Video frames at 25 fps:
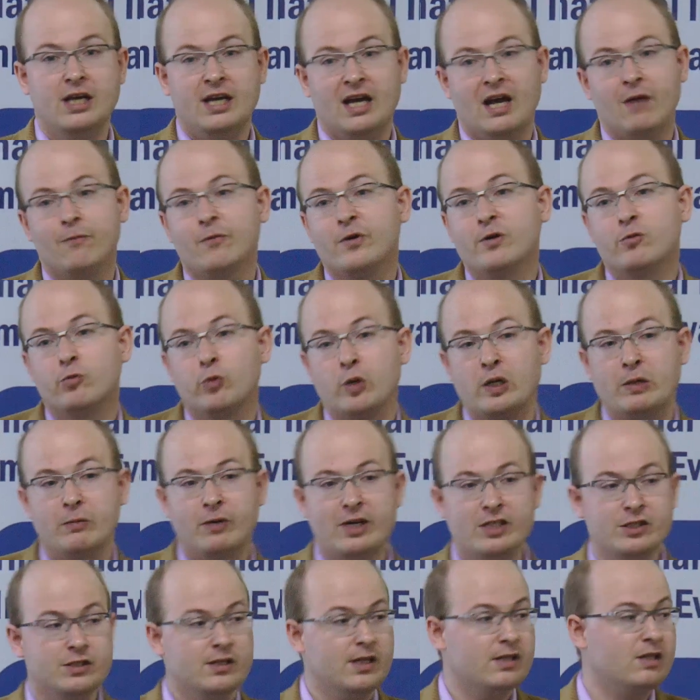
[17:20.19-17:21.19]
and we
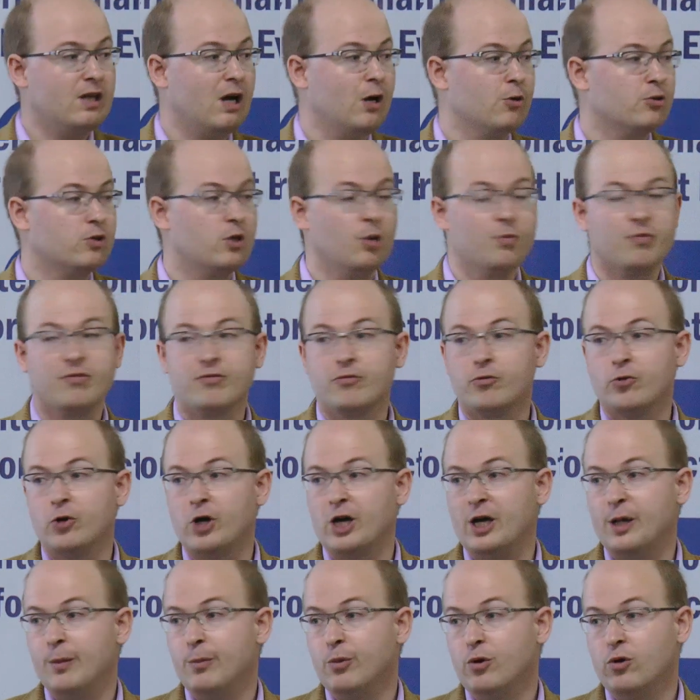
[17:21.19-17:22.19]
regress that outcome
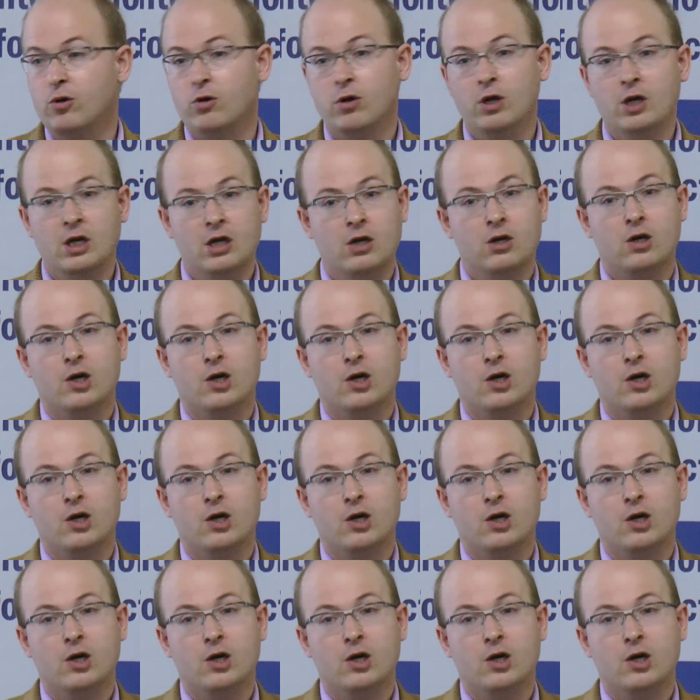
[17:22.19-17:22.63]
variable